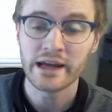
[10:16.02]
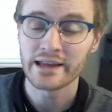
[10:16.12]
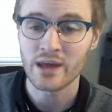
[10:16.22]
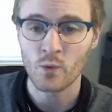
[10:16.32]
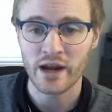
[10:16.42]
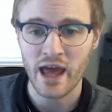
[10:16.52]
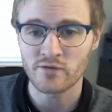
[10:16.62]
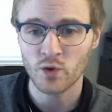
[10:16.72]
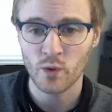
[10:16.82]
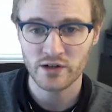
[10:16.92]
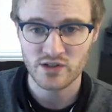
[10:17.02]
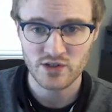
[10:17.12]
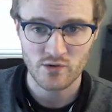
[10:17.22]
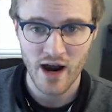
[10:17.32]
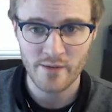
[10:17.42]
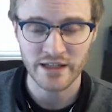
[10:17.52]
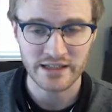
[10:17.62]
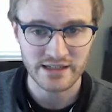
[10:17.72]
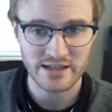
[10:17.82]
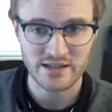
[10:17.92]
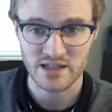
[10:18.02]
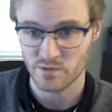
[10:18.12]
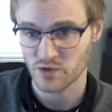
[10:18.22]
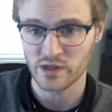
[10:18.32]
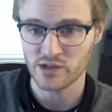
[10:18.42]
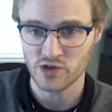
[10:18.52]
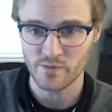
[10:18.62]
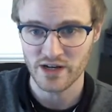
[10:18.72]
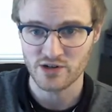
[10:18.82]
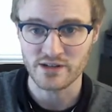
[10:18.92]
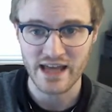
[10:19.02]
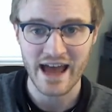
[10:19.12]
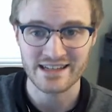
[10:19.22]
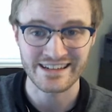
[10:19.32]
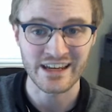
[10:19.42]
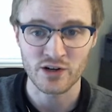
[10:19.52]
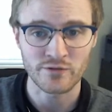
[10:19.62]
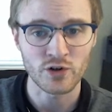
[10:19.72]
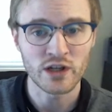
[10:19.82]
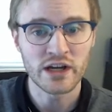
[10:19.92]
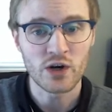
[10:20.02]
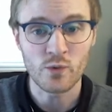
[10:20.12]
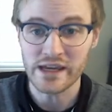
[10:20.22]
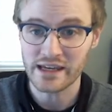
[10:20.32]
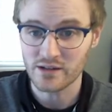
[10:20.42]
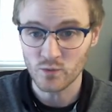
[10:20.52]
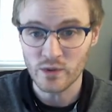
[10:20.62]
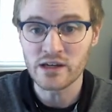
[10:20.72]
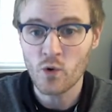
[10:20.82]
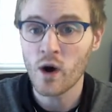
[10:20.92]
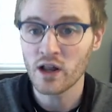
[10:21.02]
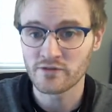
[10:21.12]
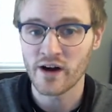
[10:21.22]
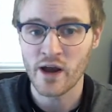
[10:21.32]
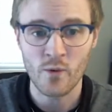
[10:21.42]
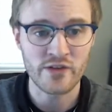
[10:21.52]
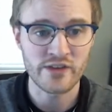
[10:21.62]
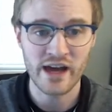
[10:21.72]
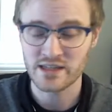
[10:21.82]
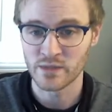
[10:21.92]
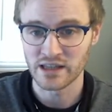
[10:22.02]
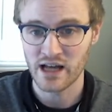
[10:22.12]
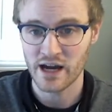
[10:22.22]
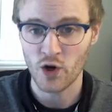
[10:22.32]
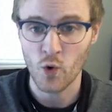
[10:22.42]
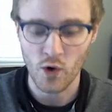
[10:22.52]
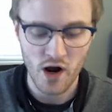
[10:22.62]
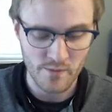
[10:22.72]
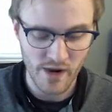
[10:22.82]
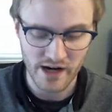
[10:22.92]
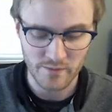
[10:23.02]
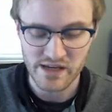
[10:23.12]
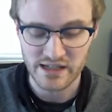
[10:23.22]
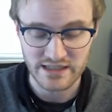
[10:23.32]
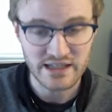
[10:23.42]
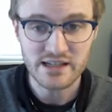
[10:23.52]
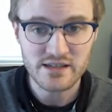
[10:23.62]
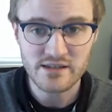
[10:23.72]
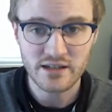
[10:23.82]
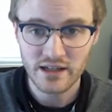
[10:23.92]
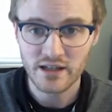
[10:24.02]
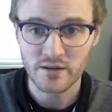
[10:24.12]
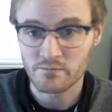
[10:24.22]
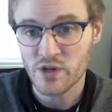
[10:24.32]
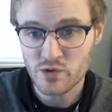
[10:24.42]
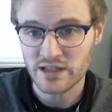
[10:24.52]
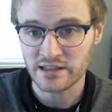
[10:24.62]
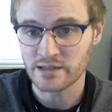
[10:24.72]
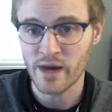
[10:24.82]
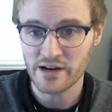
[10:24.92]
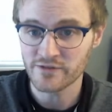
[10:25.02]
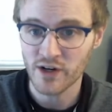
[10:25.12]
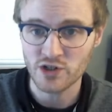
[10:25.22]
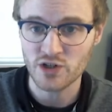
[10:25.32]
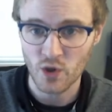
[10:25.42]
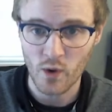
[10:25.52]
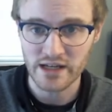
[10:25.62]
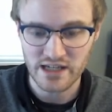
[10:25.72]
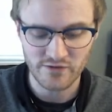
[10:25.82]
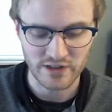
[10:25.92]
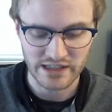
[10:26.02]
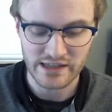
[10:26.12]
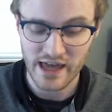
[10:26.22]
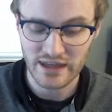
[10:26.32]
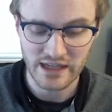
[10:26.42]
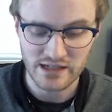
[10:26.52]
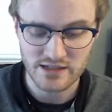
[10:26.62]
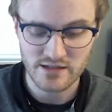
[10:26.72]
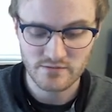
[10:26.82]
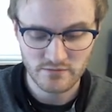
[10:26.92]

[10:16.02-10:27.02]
that whenever we're describing the distance between two pitches as an interval, we qualify whether that's melodic or harmonic, because this musically might function quite differently than this.